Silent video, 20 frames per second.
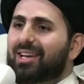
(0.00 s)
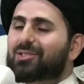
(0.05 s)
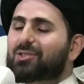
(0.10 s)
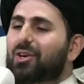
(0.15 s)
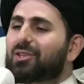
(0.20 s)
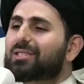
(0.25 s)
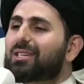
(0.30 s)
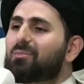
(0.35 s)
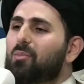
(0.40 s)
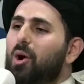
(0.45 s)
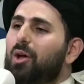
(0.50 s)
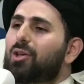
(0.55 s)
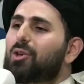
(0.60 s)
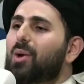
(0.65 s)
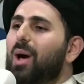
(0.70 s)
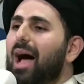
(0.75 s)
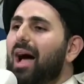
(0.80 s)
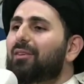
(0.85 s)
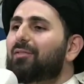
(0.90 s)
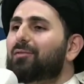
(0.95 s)
He told him, what do
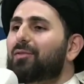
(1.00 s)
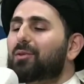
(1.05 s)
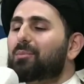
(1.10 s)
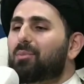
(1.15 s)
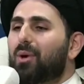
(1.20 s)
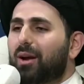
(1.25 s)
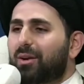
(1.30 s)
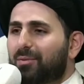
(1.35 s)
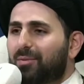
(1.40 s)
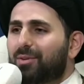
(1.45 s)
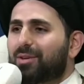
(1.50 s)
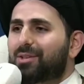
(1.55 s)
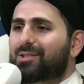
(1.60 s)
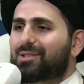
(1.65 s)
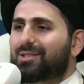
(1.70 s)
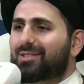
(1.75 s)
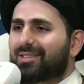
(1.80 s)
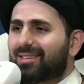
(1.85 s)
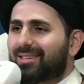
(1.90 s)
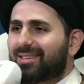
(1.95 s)
you have for breakfast?